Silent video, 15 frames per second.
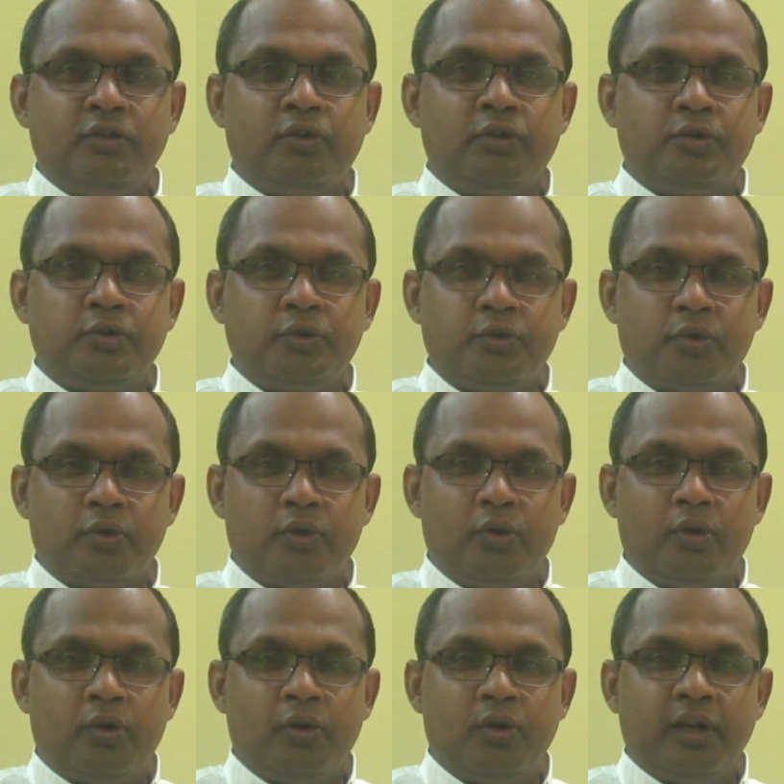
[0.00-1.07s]
order to
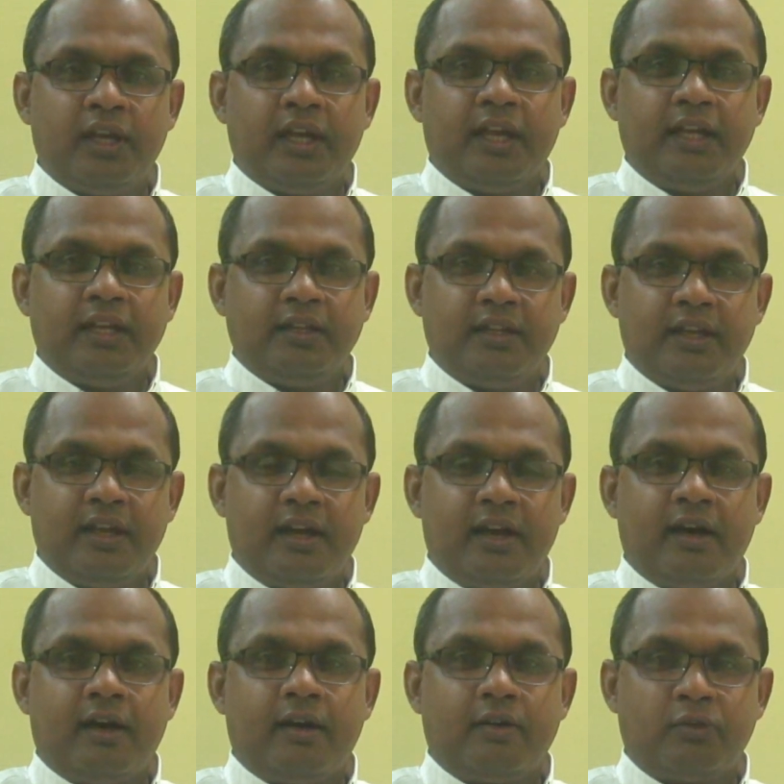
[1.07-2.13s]
grow in
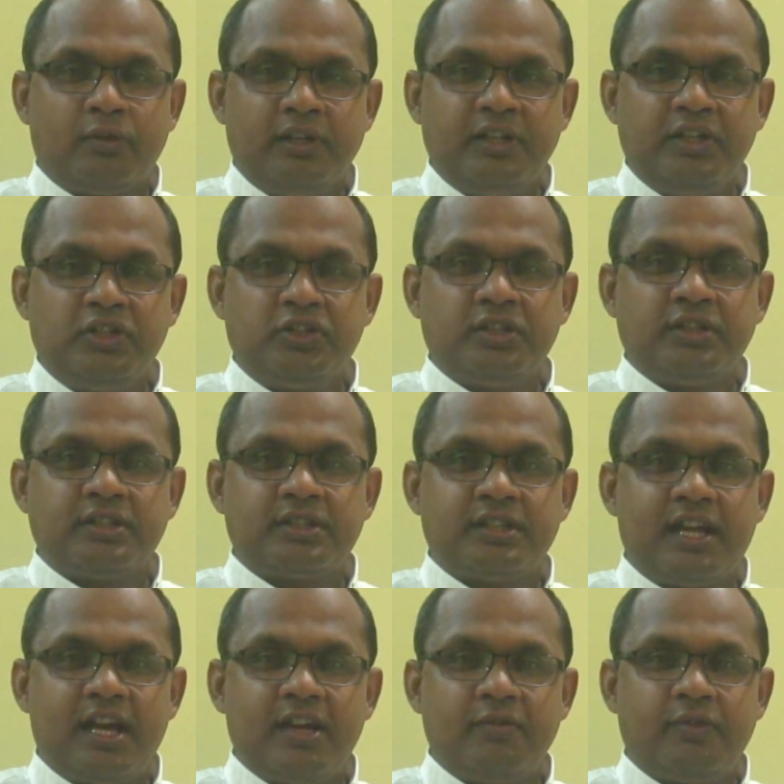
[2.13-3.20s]
their religious
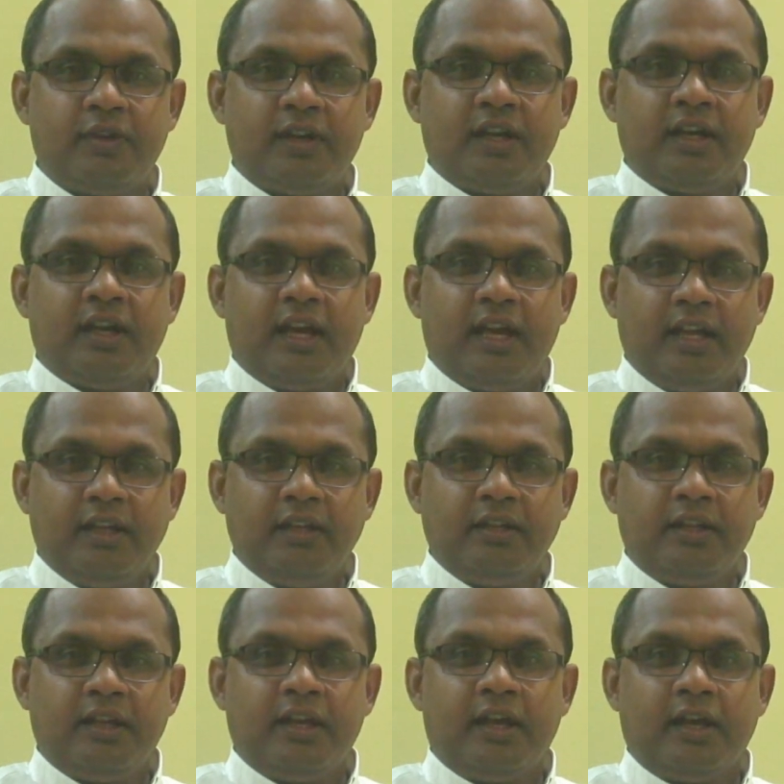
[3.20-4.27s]
life, in
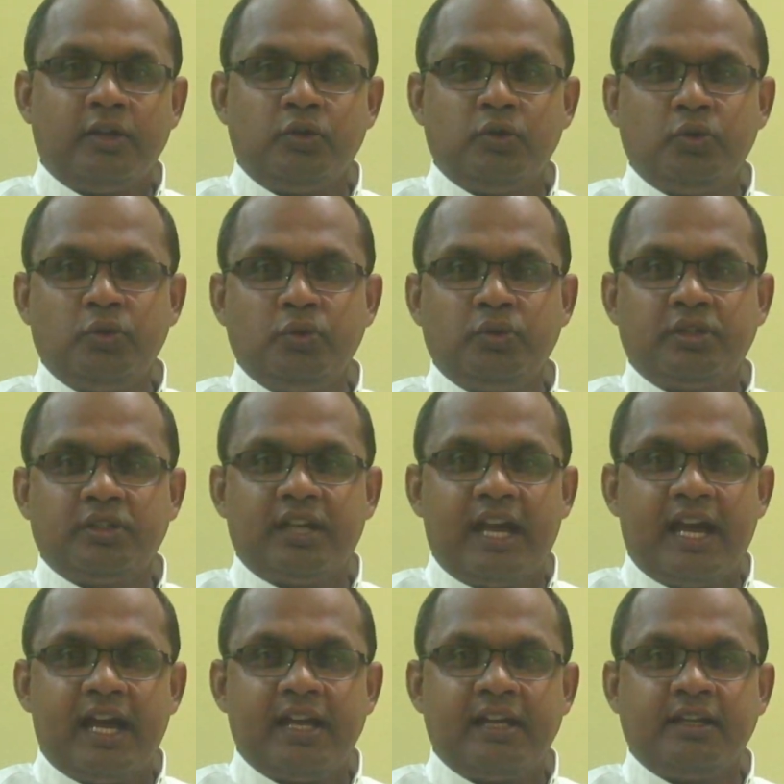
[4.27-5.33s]
their youth
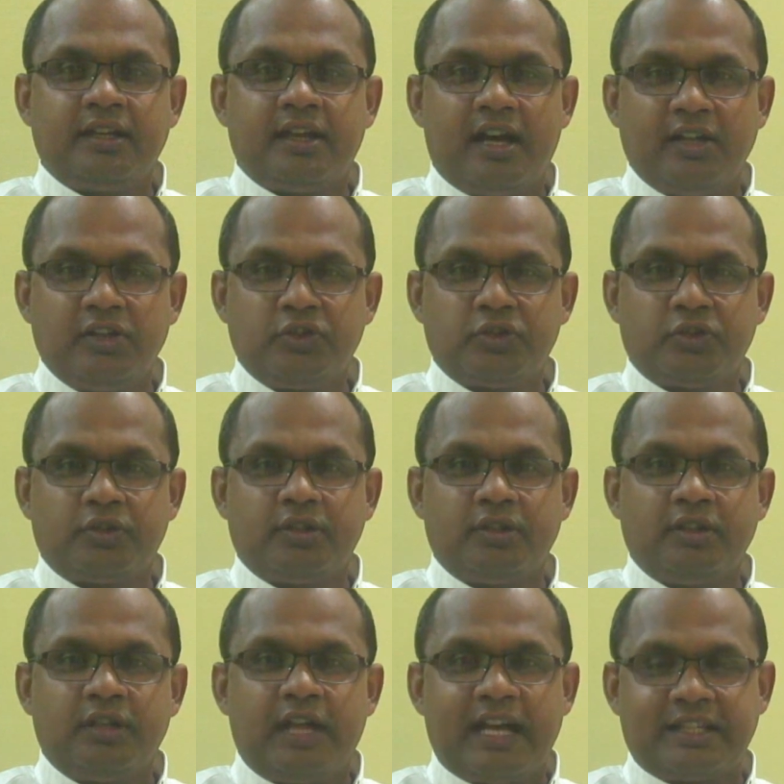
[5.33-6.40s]
and
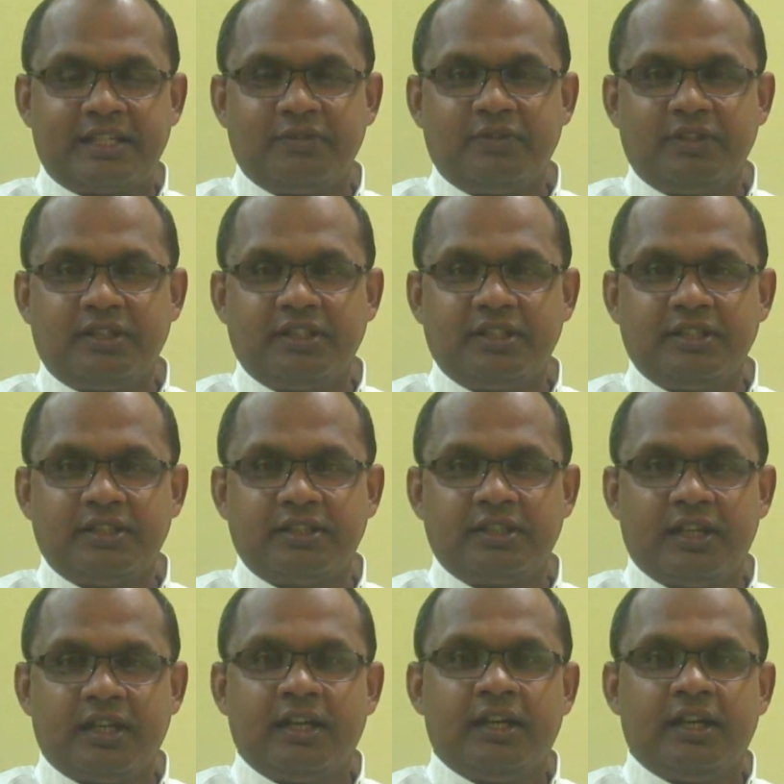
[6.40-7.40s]
cultural activities.